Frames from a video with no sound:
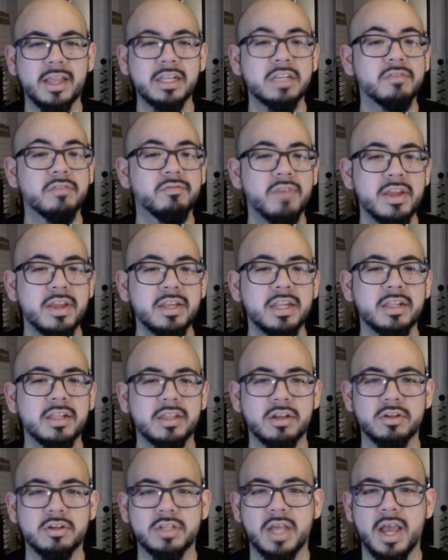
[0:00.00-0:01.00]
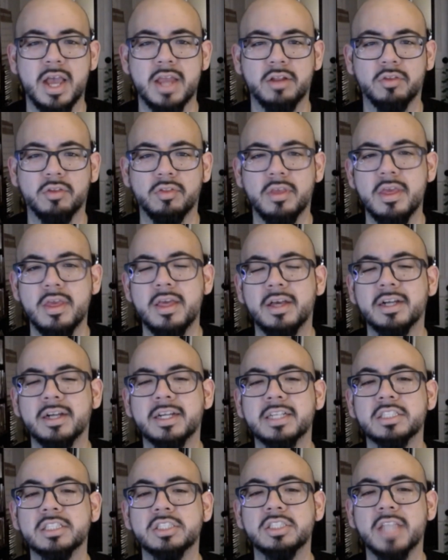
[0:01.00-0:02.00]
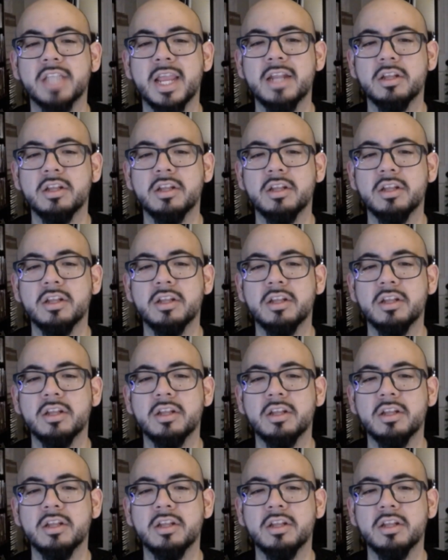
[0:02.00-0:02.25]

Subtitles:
defending their titles against Jade